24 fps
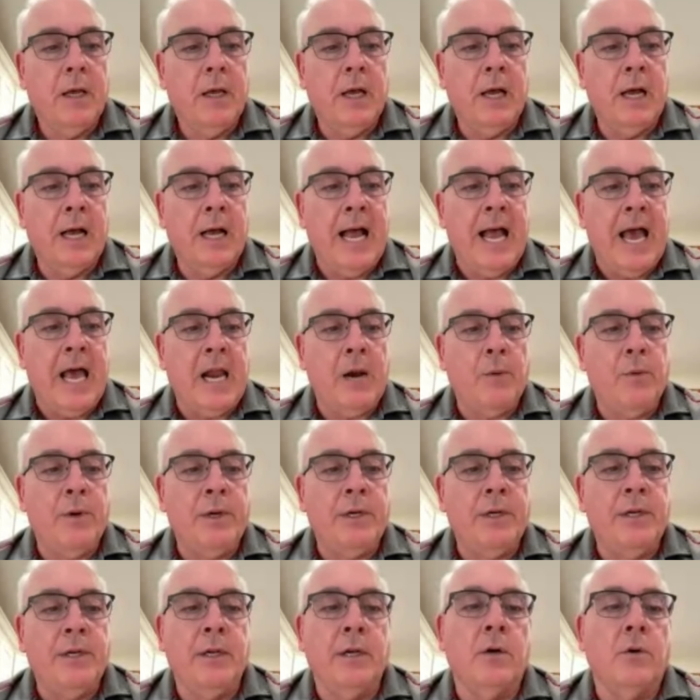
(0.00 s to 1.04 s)
How do
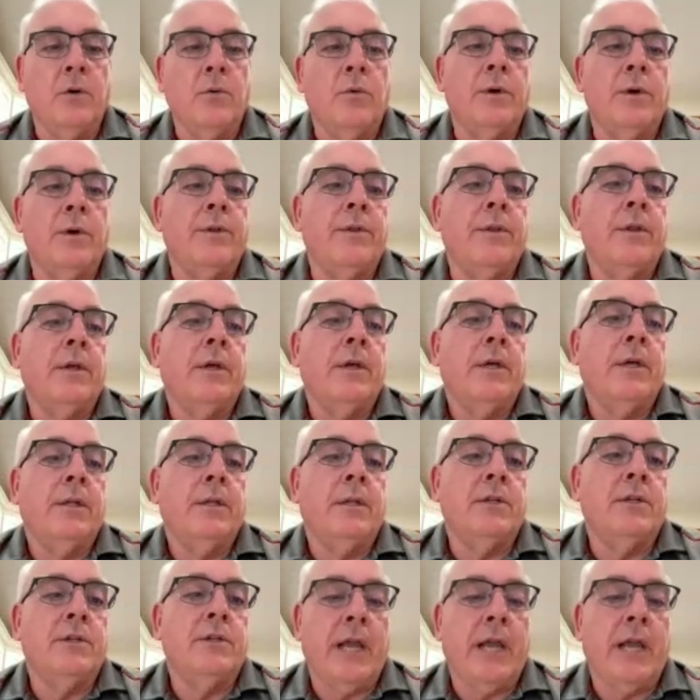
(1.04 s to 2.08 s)
we deal with
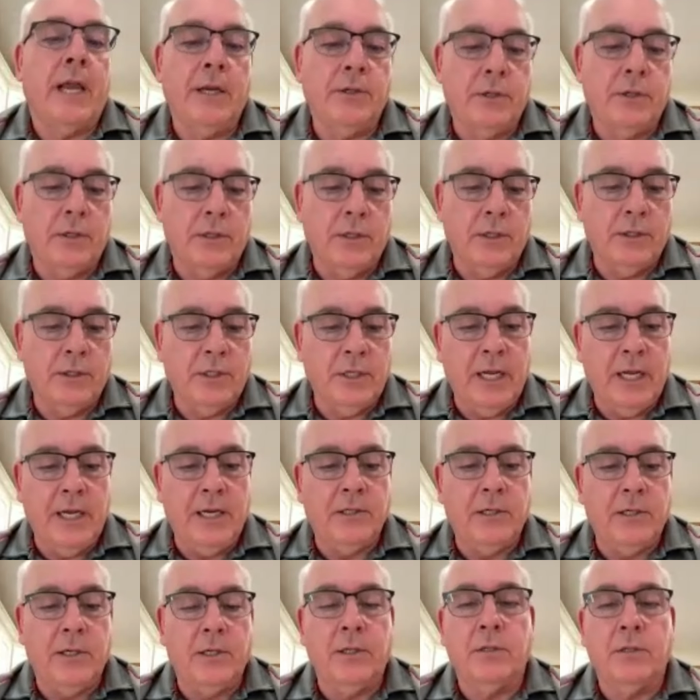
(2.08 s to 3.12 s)
the change of the
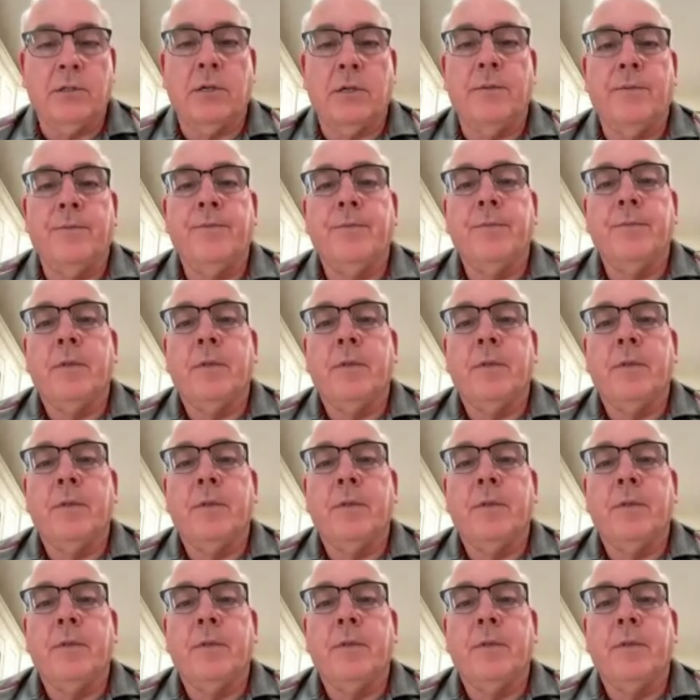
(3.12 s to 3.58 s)
seasons?